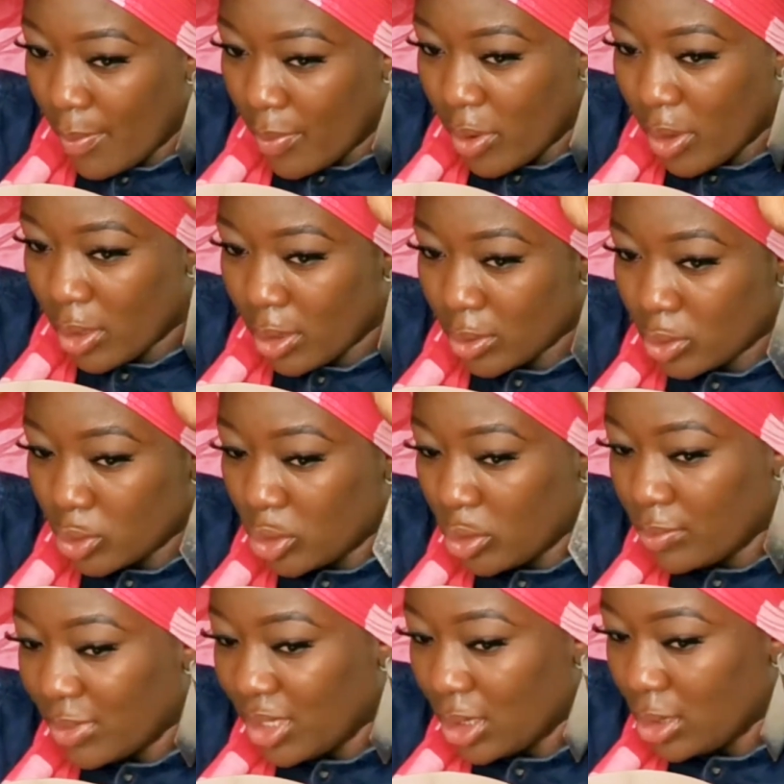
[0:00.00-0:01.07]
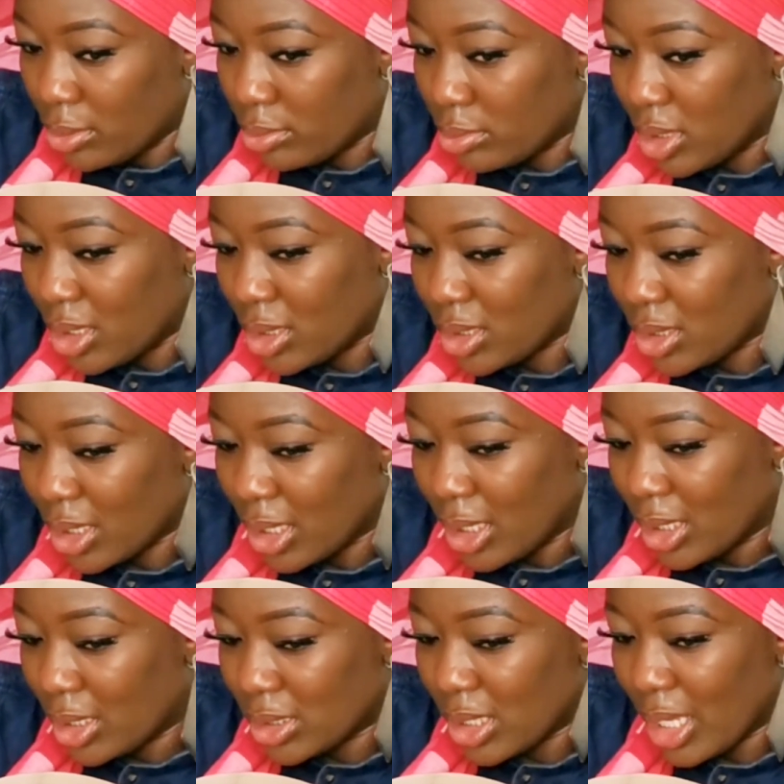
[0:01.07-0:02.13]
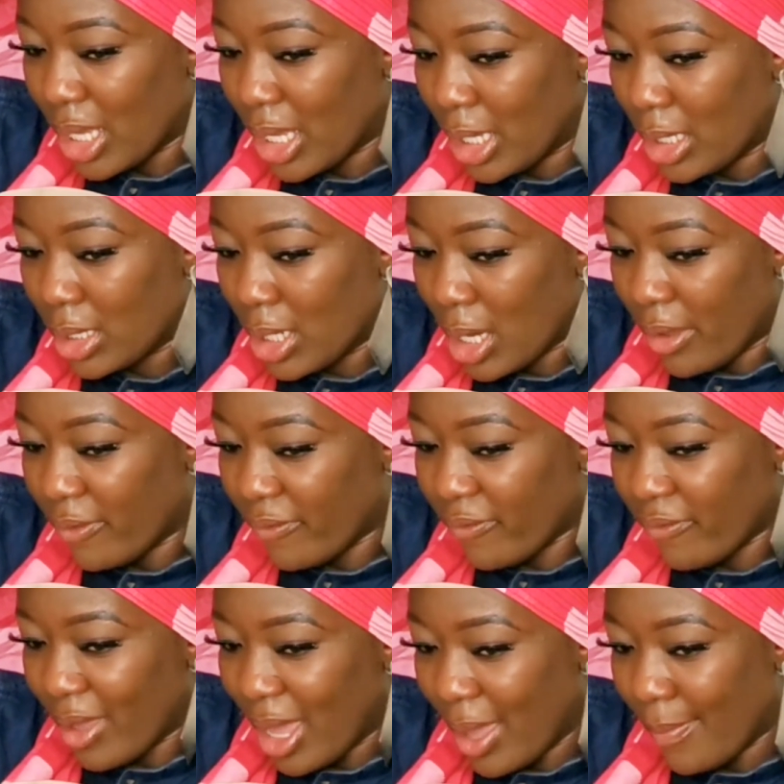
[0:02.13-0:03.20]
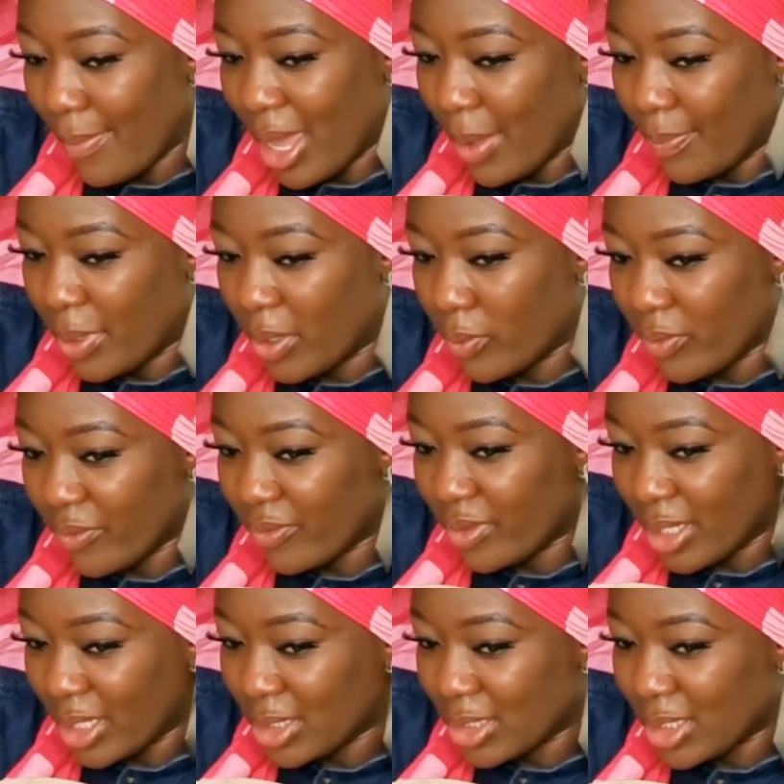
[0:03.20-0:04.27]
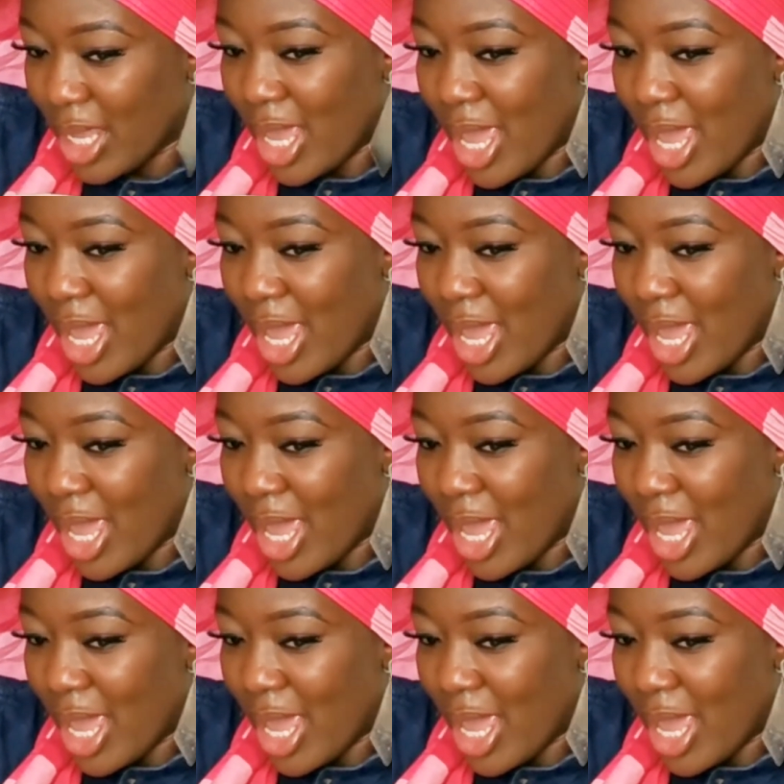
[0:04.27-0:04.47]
But to me, this is enough. I'm happy with this.